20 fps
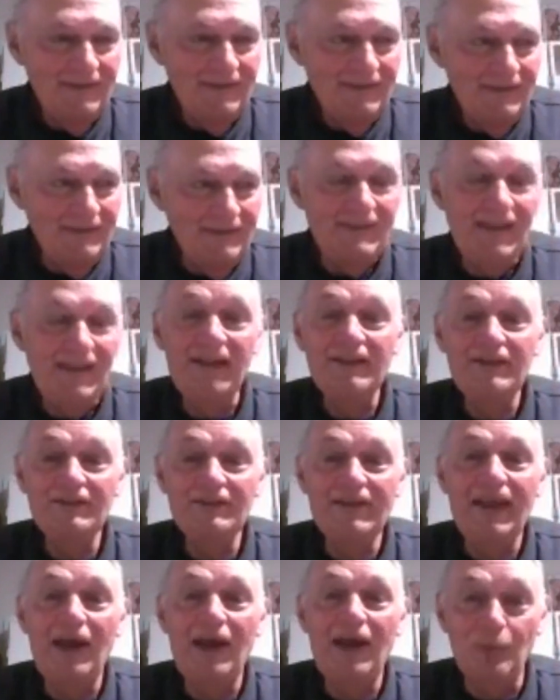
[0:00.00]

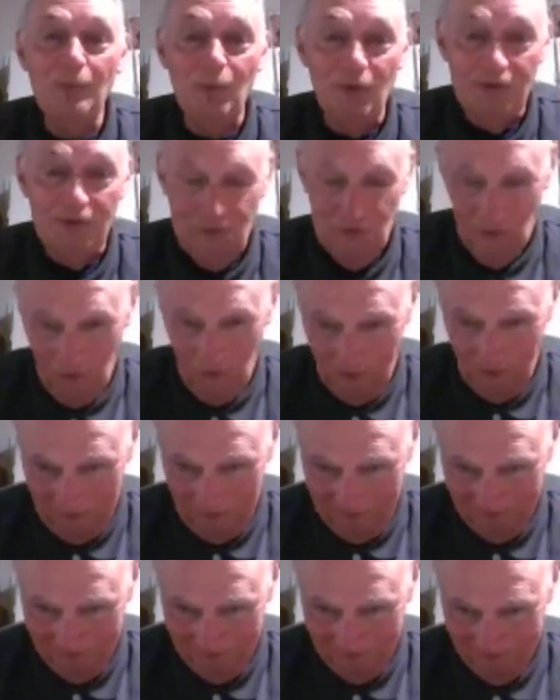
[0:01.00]
Italian cowboy song,
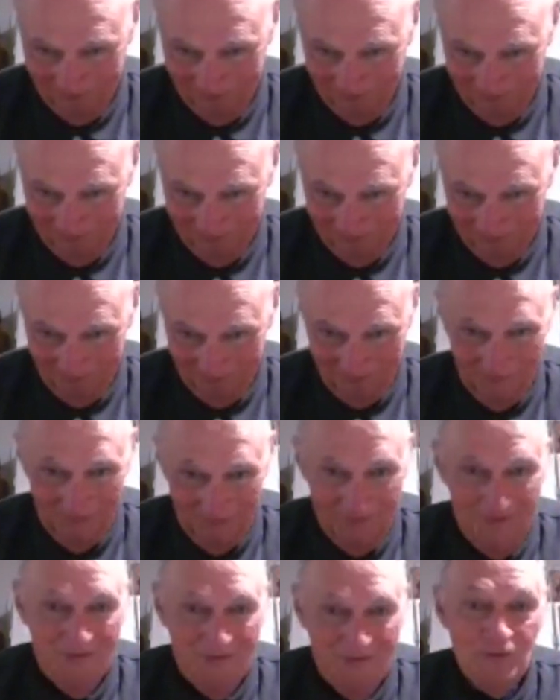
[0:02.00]

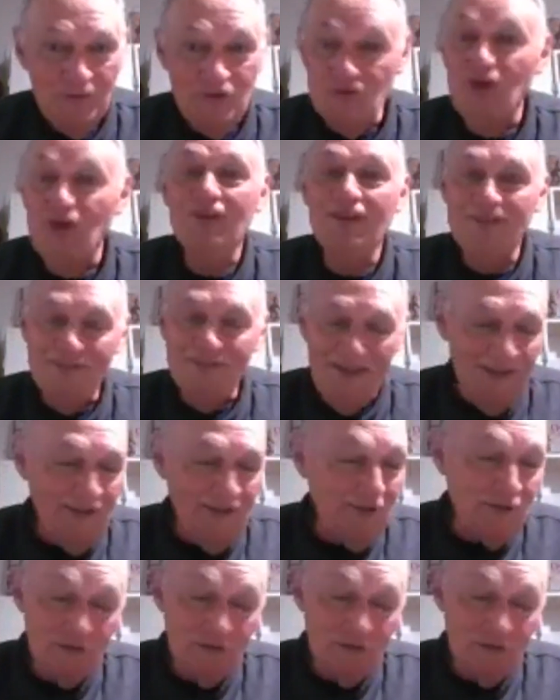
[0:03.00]
sung in Italian.